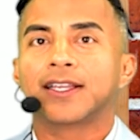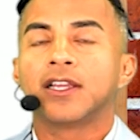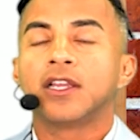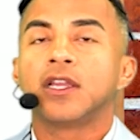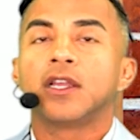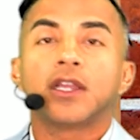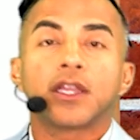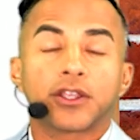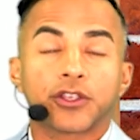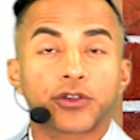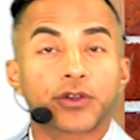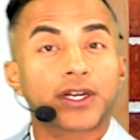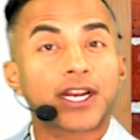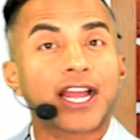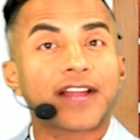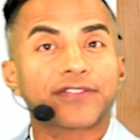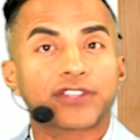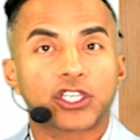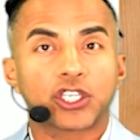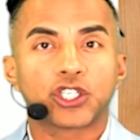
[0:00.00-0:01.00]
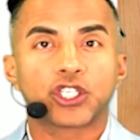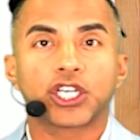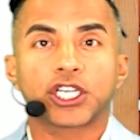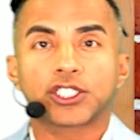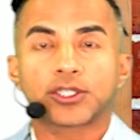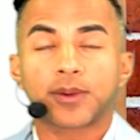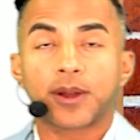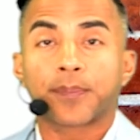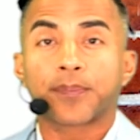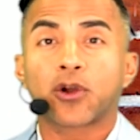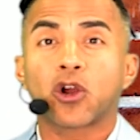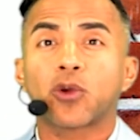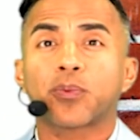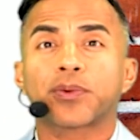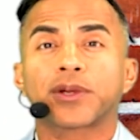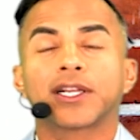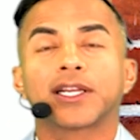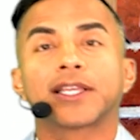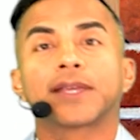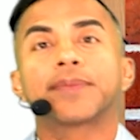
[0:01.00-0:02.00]
You're gonna have to adjust
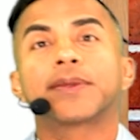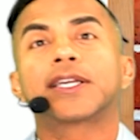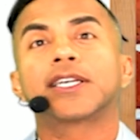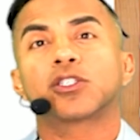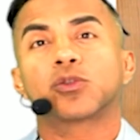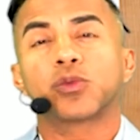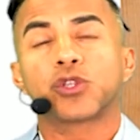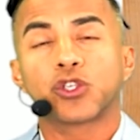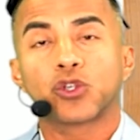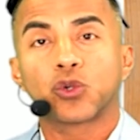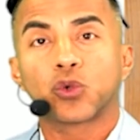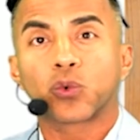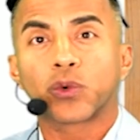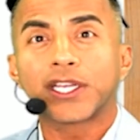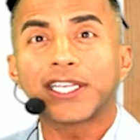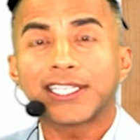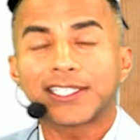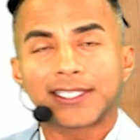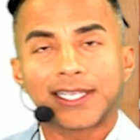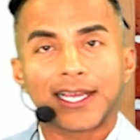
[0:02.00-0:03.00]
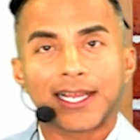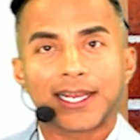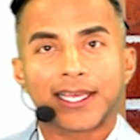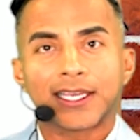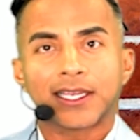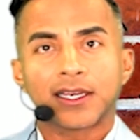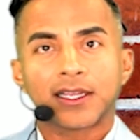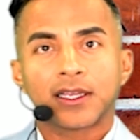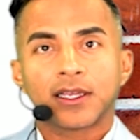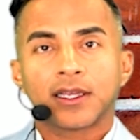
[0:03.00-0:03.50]
appropriately, because when you resell it,